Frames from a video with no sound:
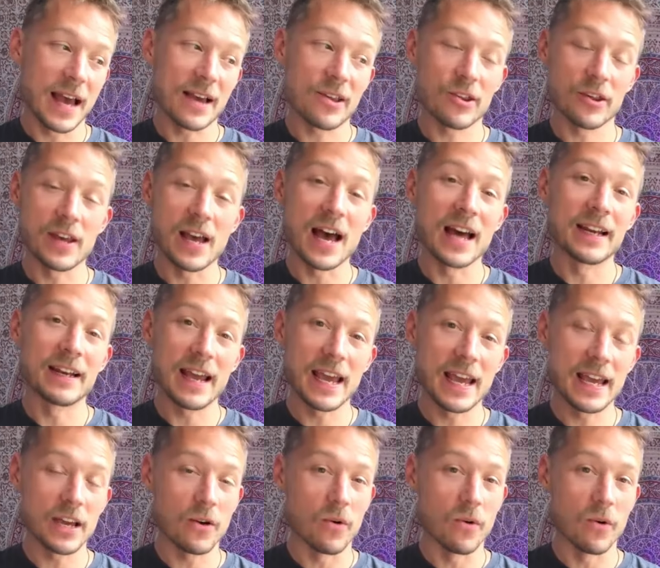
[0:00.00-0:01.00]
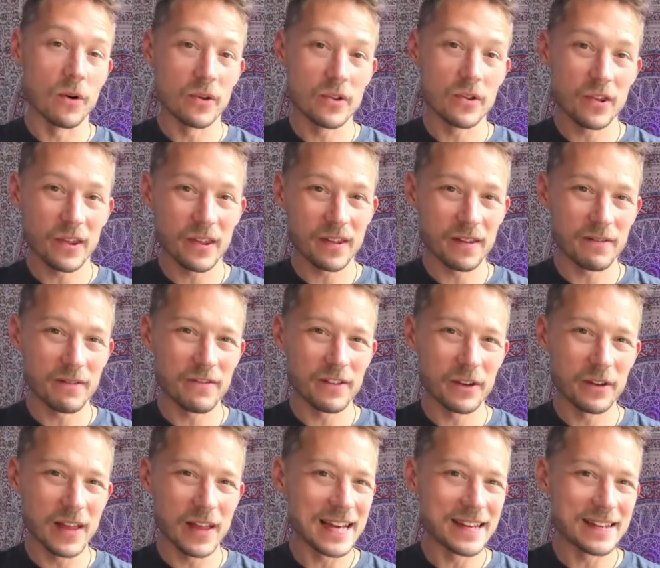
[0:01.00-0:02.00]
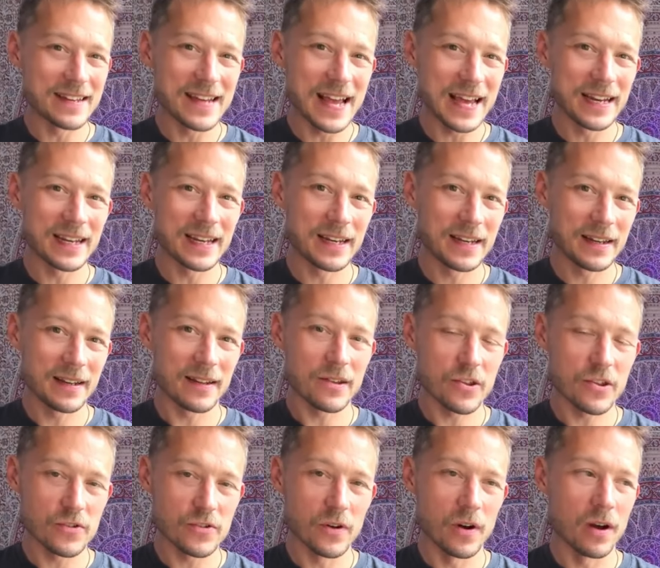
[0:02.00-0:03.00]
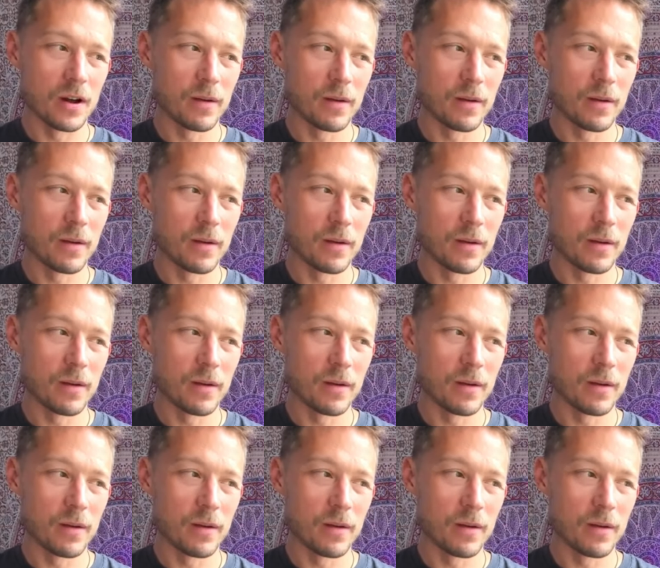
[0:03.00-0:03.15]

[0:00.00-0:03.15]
On an A chord just to feel that deadened strum.